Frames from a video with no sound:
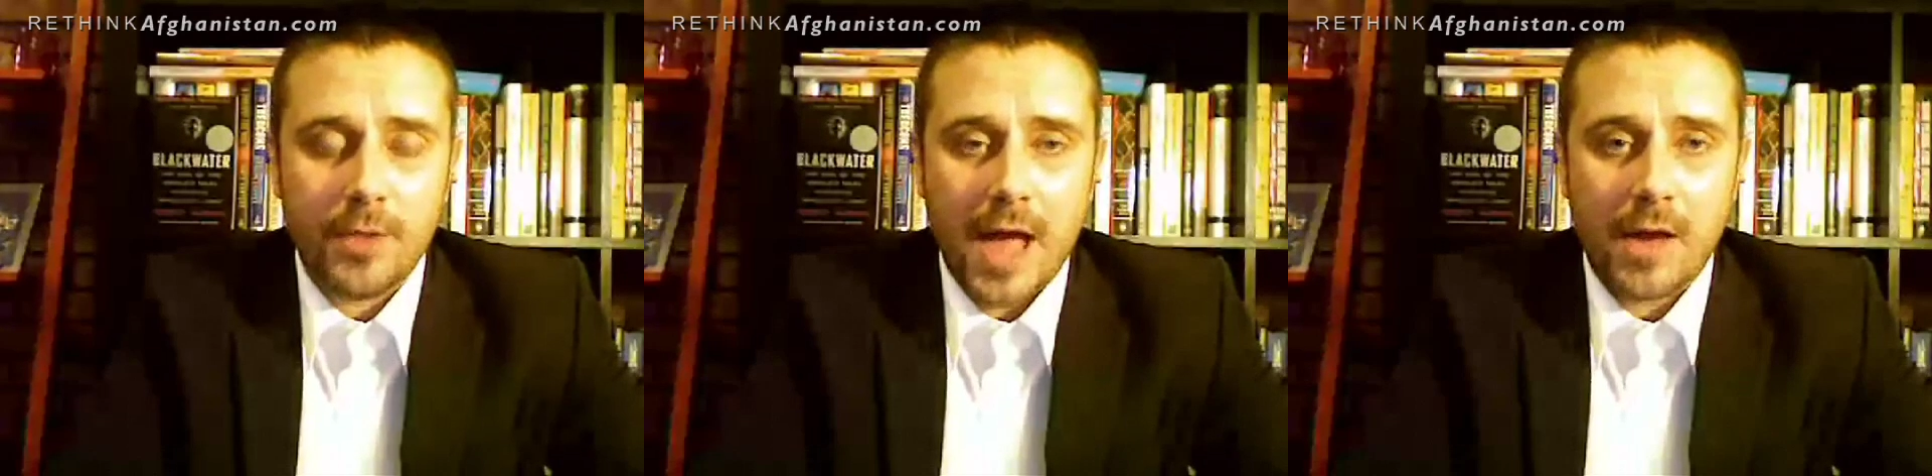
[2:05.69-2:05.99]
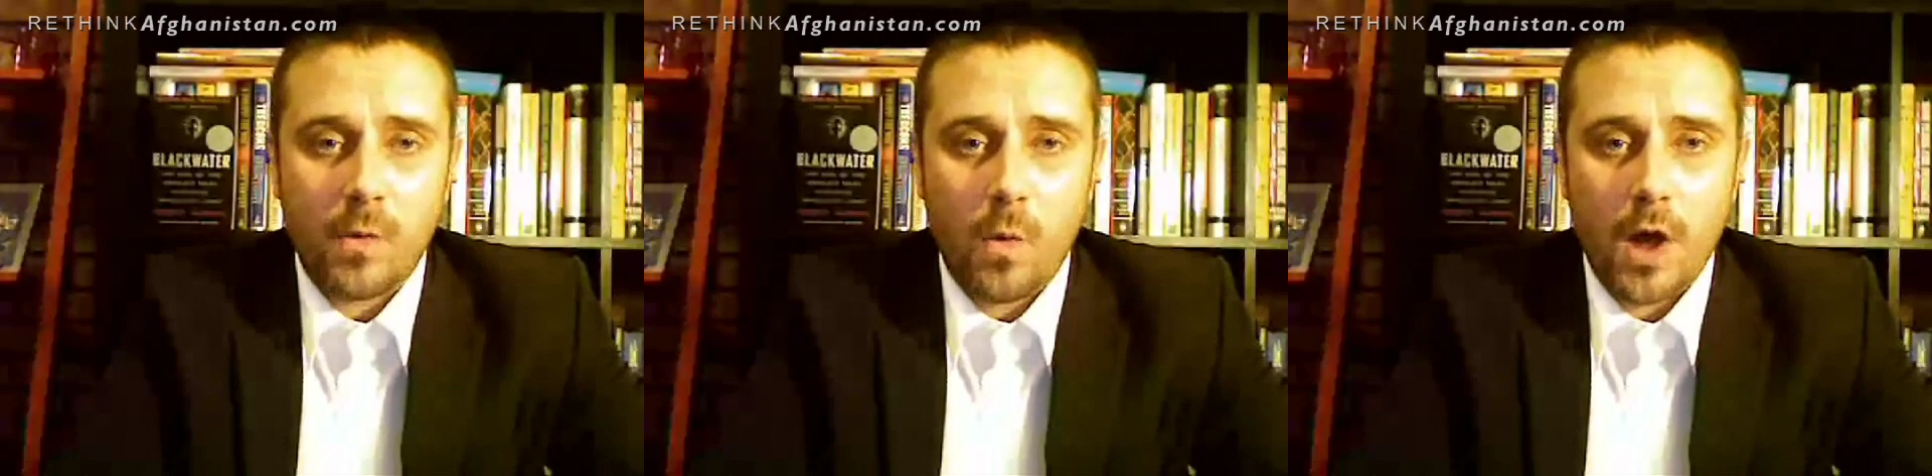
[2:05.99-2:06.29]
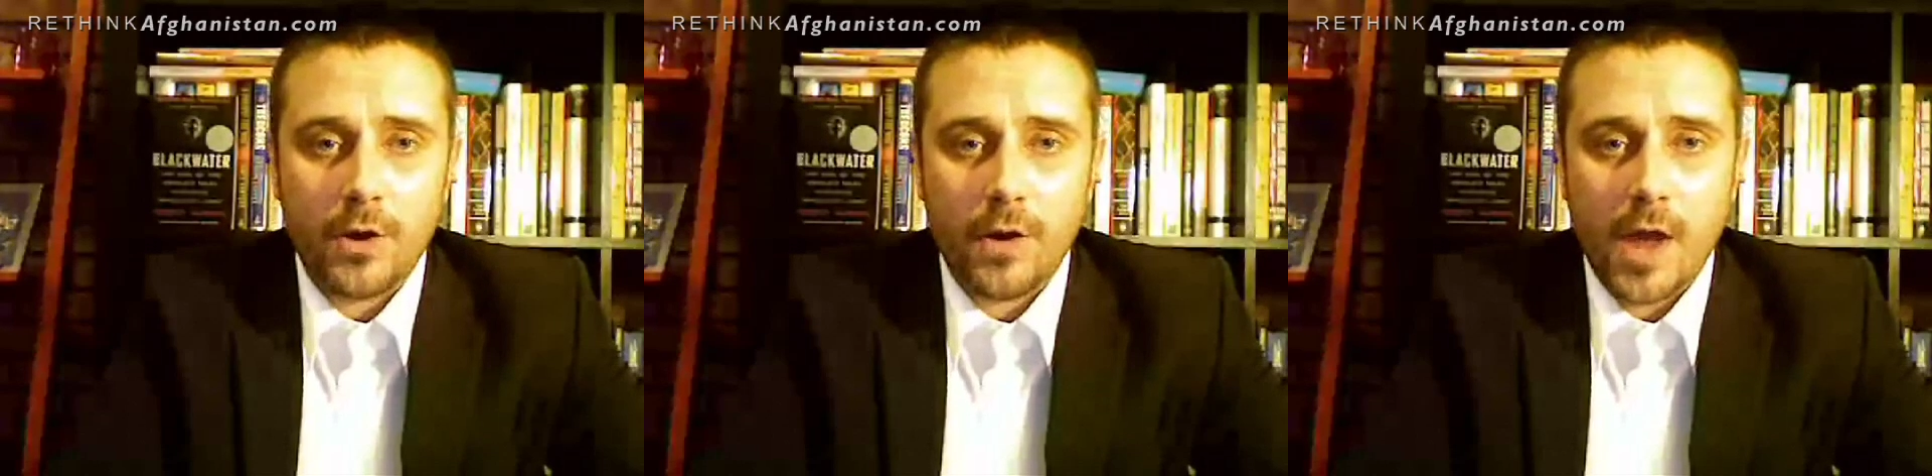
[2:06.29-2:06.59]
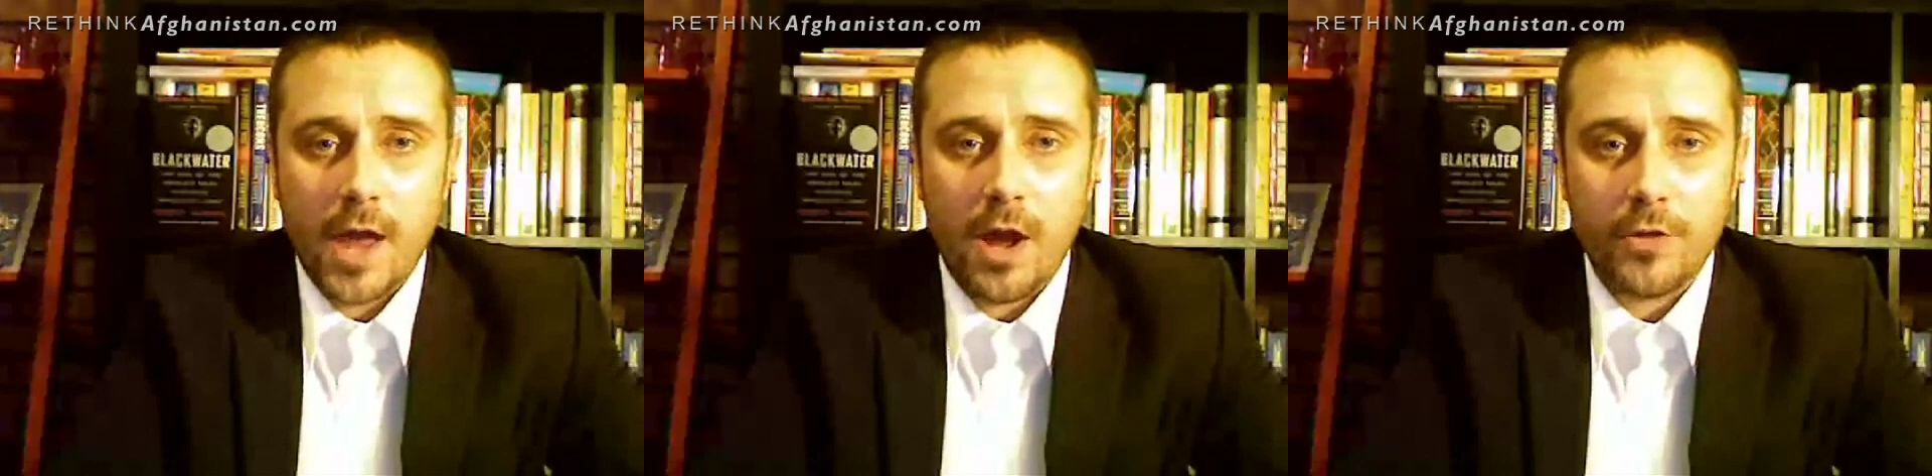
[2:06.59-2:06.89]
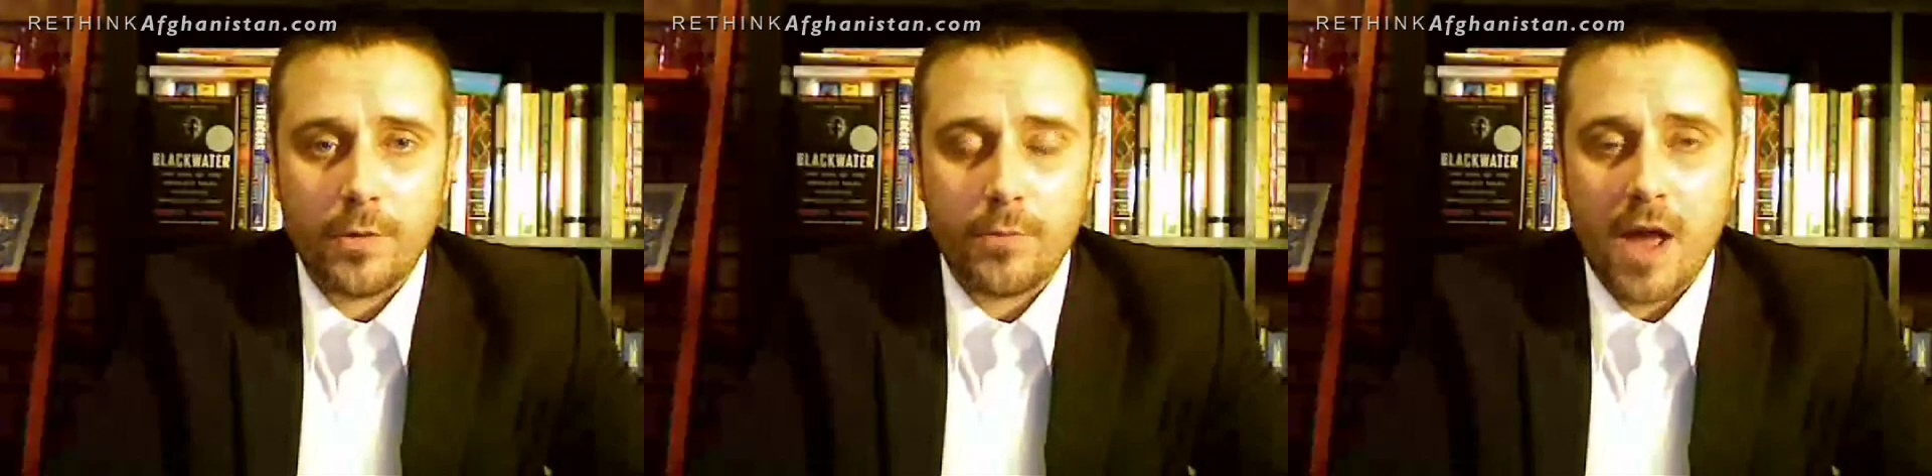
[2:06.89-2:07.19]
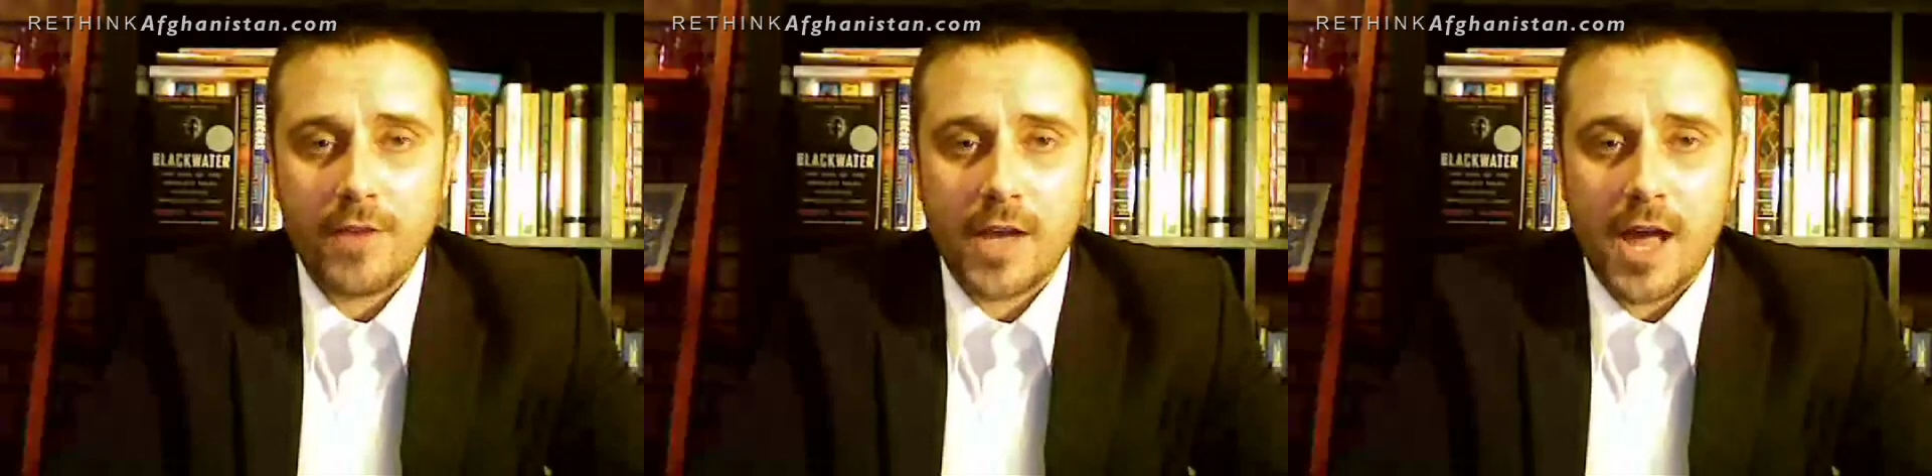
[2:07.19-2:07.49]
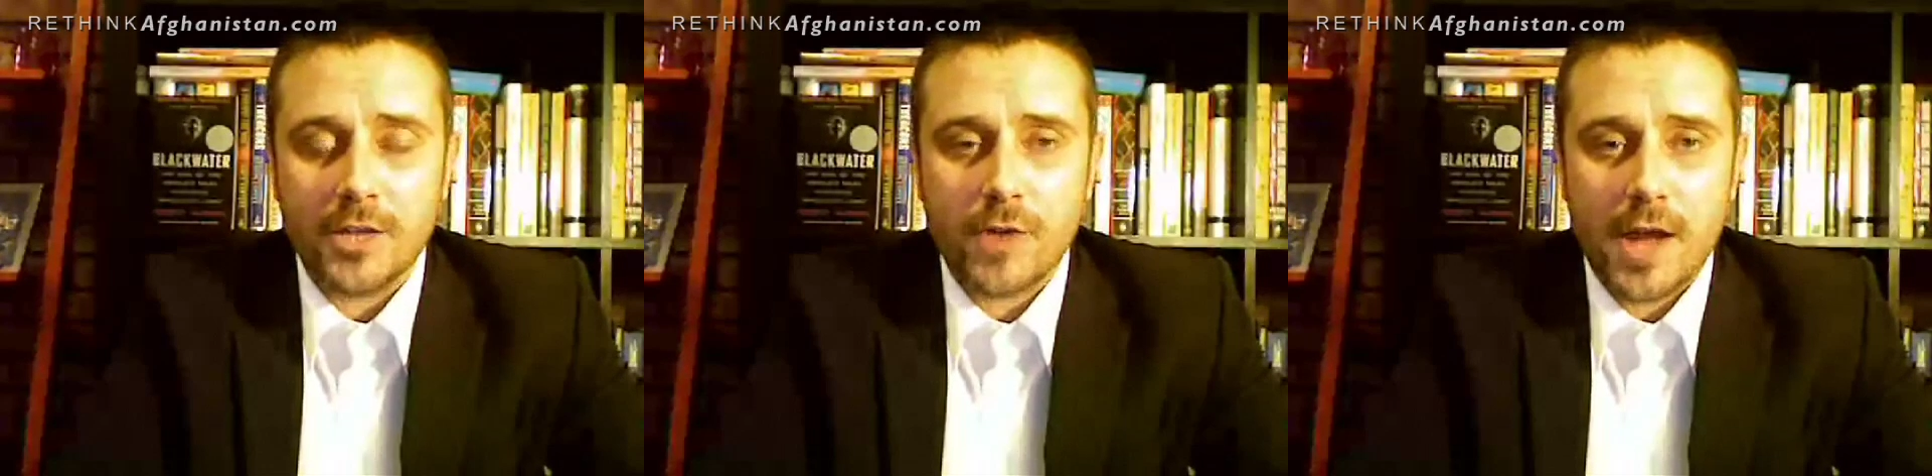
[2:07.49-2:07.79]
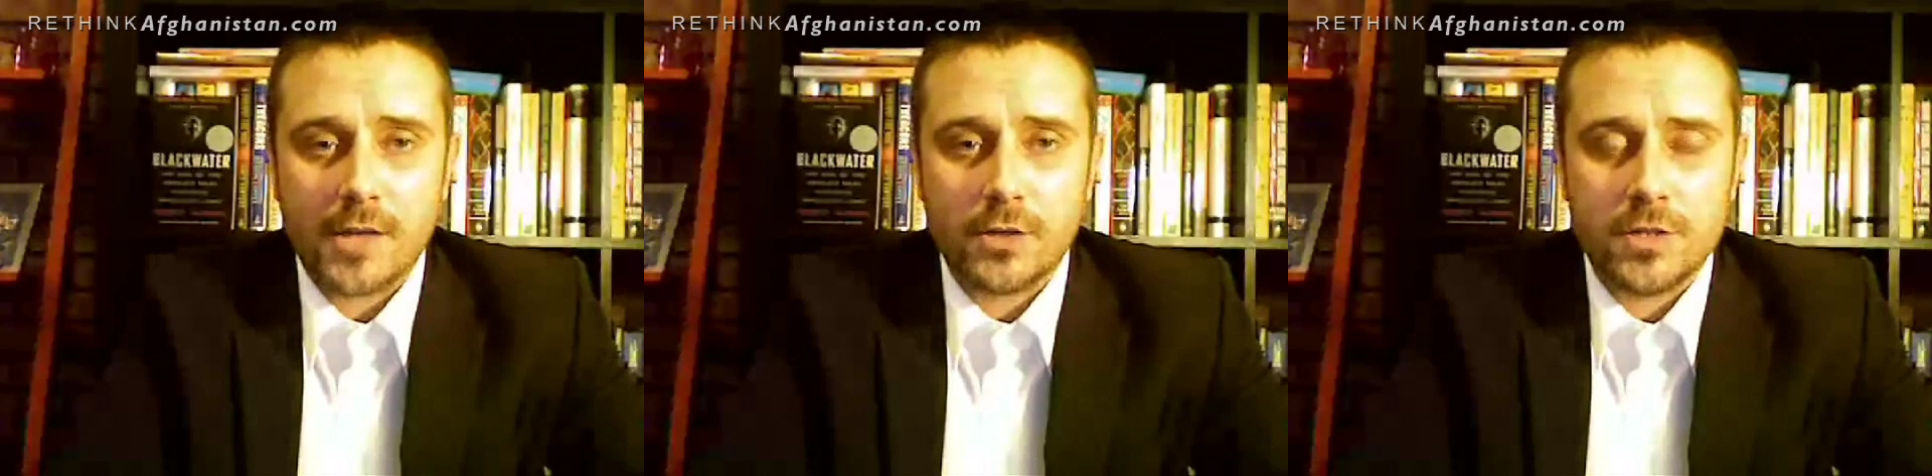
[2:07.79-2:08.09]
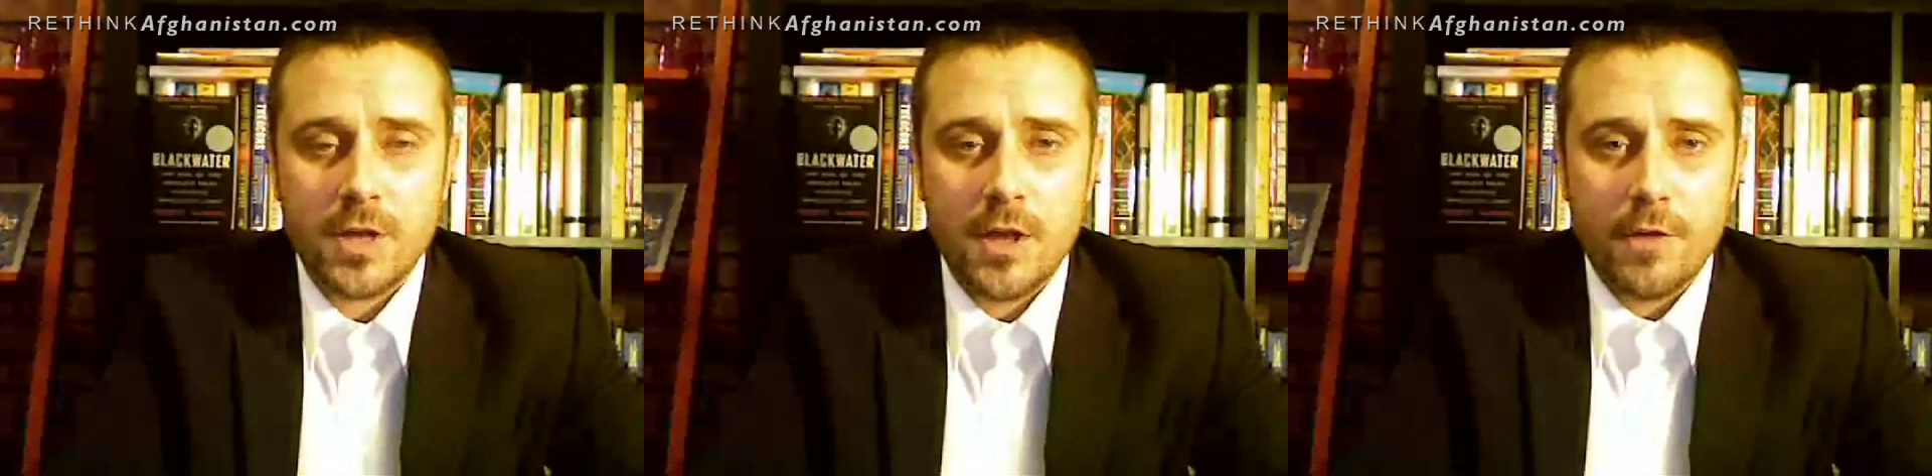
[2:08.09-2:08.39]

Blackwater and other private contractors